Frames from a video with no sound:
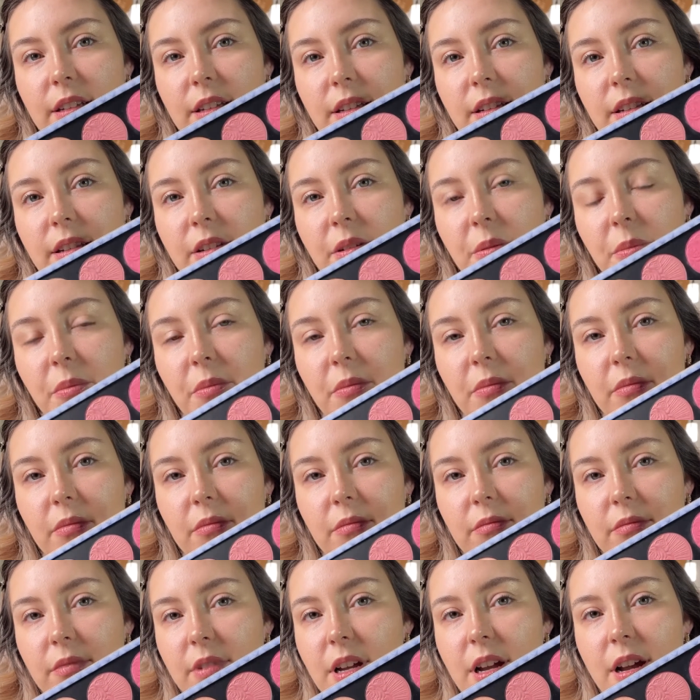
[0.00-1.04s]
And
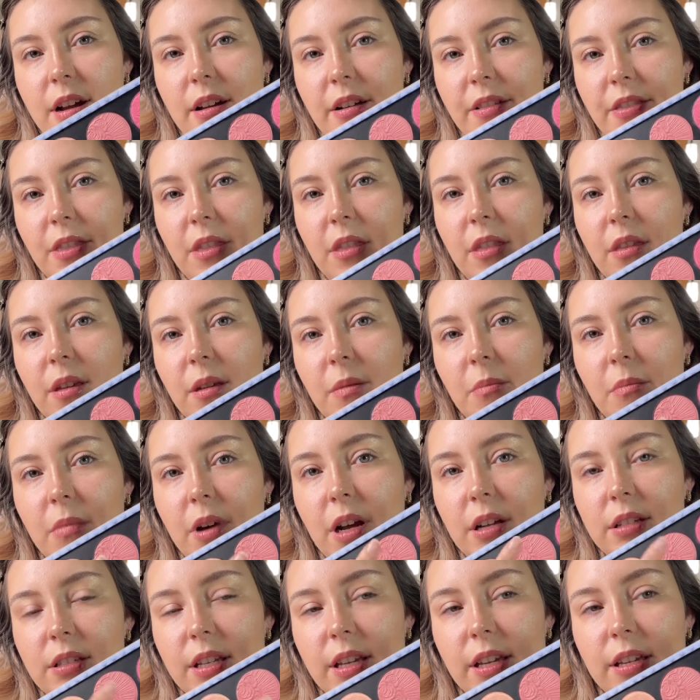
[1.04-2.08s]
the
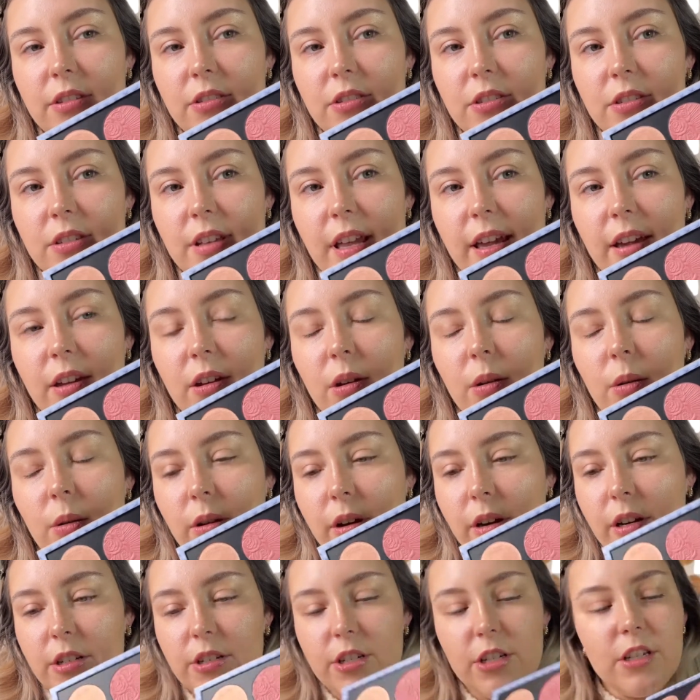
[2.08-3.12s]
embossing is just like
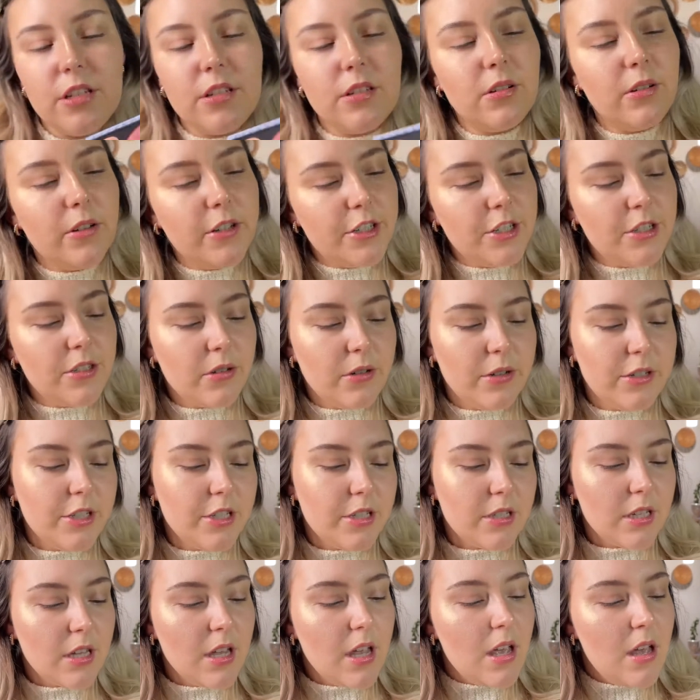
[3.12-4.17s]
gorgeous, gorgeous, gorgeous.